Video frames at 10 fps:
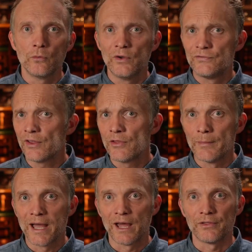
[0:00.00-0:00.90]
we've done the
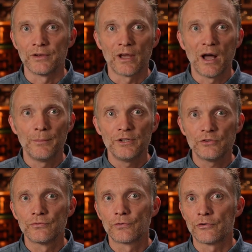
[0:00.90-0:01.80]
math and
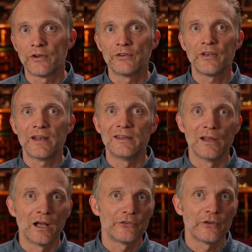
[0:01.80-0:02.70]
competition for set aside and
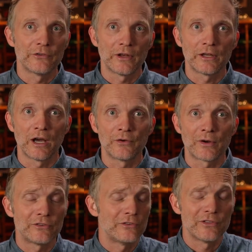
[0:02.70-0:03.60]
non set aside
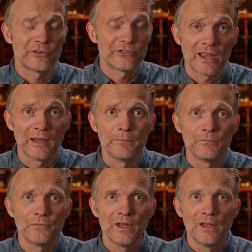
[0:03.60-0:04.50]
contracts is the same.
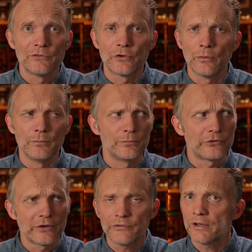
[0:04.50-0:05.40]
So
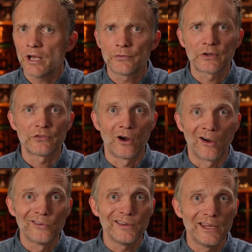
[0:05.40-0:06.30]
set aside contracts
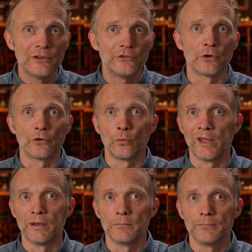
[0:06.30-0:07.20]
aren't easier to
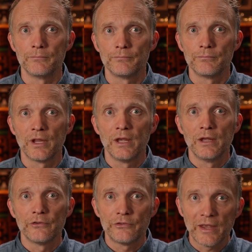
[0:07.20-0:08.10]
win.
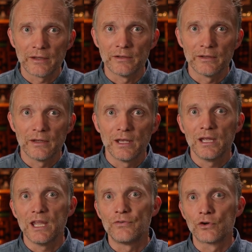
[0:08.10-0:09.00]
Second,
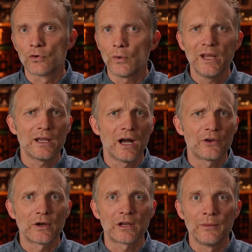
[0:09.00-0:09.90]
if a great
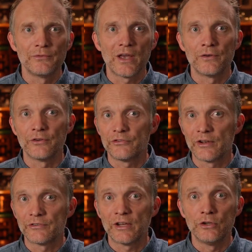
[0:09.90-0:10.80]
contract comes out in a set
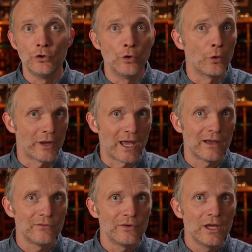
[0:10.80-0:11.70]
aside you don't
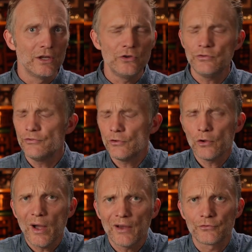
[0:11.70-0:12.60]
have, you should still
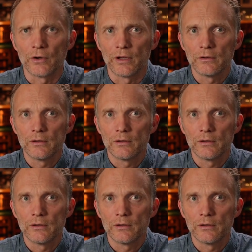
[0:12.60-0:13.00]
go after it.